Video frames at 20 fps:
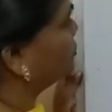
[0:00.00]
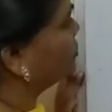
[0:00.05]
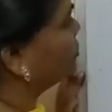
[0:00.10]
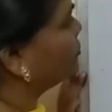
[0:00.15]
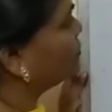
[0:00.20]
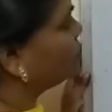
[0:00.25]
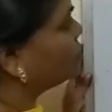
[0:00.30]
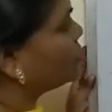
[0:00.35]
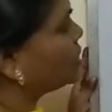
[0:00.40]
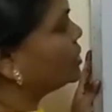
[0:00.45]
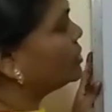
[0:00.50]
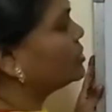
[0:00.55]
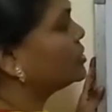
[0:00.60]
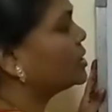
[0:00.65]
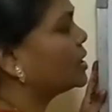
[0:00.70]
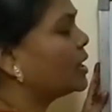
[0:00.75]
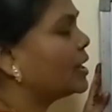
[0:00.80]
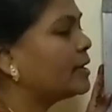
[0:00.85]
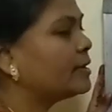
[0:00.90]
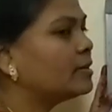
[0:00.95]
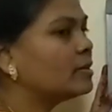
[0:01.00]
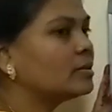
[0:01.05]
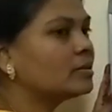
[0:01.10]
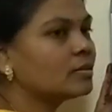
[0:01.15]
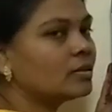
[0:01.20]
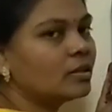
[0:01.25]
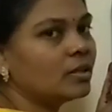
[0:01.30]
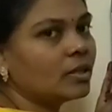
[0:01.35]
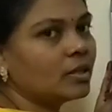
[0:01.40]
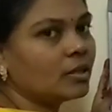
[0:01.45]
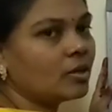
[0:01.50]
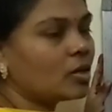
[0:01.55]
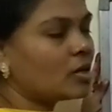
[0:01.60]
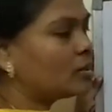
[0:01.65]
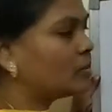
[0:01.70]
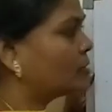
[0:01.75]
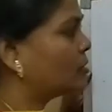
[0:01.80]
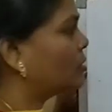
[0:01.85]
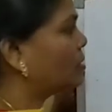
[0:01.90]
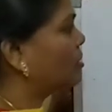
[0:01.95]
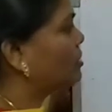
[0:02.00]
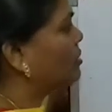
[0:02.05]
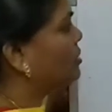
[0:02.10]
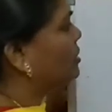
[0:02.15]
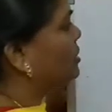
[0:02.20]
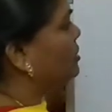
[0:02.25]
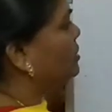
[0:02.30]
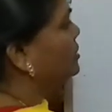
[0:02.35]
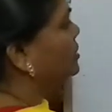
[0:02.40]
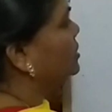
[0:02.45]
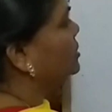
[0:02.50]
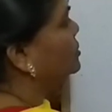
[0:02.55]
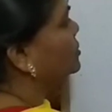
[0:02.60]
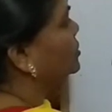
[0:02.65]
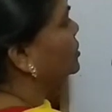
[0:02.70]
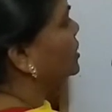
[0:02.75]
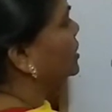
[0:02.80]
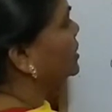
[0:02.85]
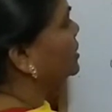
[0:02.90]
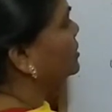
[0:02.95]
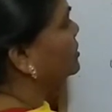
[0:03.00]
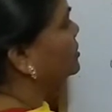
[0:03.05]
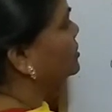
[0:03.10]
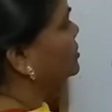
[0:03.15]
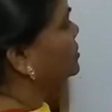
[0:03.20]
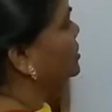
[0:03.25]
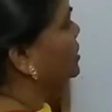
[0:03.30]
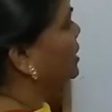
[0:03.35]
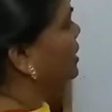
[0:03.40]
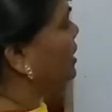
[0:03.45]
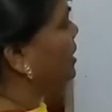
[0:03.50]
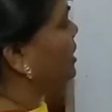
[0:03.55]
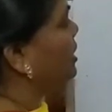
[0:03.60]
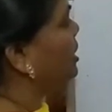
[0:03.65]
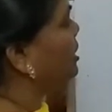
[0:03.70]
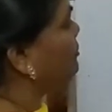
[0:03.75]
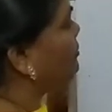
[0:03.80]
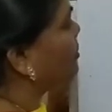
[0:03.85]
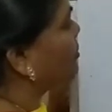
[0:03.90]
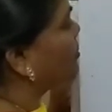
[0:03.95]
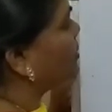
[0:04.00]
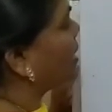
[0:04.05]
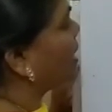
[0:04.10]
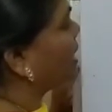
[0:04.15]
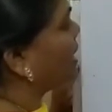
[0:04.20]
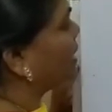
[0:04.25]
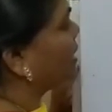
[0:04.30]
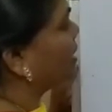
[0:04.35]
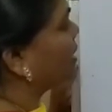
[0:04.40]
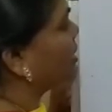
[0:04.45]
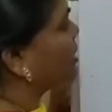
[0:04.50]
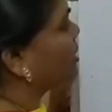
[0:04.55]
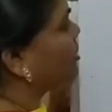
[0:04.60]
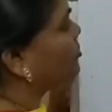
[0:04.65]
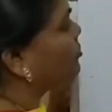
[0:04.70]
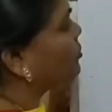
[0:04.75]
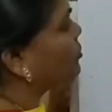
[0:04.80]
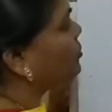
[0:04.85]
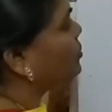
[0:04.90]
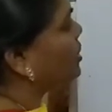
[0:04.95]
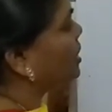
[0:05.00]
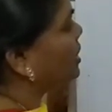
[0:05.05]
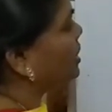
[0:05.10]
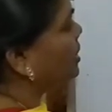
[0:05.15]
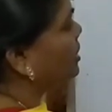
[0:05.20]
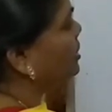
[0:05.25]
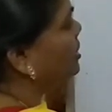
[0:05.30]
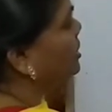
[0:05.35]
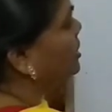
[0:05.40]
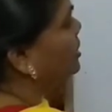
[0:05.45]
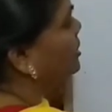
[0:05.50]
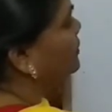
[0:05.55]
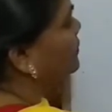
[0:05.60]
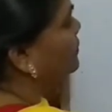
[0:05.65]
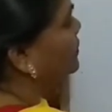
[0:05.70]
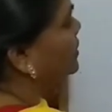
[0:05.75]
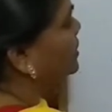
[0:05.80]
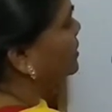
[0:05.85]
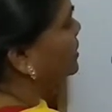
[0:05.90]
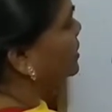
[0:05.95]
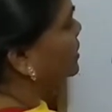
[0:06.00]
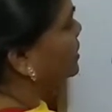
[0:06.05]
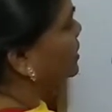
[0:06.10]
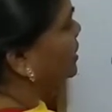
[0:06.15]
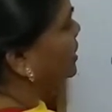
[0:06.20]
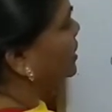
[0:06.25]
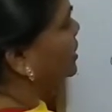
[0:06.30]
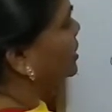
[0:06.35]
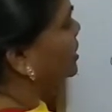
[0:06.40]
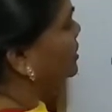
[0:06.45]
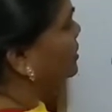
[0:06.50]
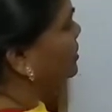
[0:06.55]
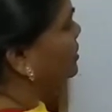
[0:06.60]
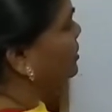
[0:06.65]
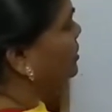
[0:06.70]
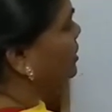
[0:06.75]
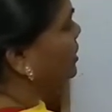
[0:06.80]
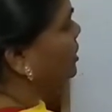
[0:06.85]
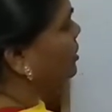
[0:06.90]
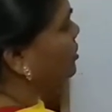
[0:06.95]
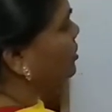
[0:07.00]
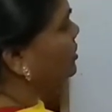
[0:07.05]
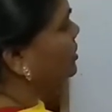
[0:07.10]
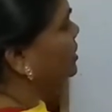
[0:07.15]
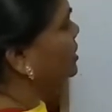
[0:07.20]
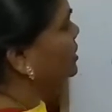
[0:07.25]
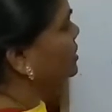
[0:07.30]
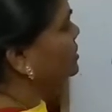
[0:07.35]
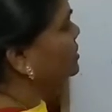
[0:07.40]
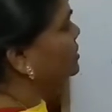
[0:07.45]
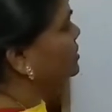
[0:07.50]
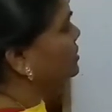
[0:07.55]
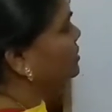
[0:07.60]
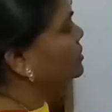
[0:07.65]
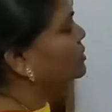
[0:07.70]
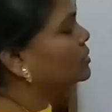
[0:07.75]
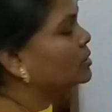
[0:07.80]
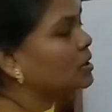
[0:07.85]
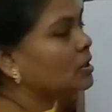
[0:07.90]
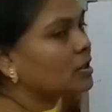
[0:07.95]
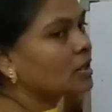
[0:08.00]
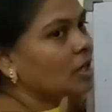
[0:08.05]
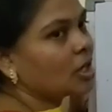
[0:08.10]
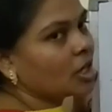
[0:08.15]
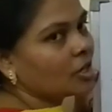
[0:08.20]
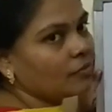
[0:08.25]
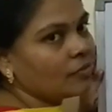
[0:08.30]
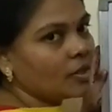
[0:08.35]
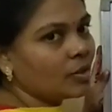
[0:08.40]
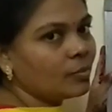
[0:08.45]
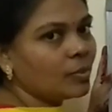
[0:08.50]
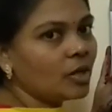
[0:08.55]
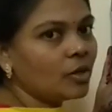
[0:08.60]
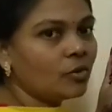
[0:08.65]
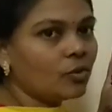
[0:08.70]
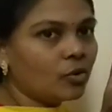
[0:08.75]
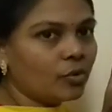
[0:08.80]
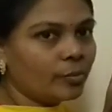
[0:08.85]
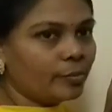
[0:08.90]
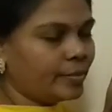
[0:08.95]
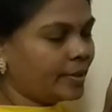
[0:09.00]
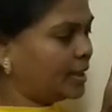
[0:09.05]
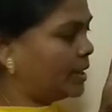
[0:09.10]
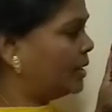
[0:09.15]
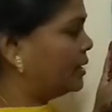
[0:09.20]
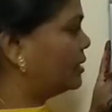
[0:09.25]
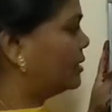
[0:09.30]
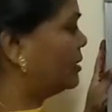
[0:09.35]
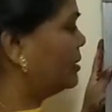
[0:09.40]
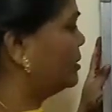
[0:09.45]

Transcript: If you want to share this link also, just you can share it. It will be highlighted in blue color. When they click on this link will be opened.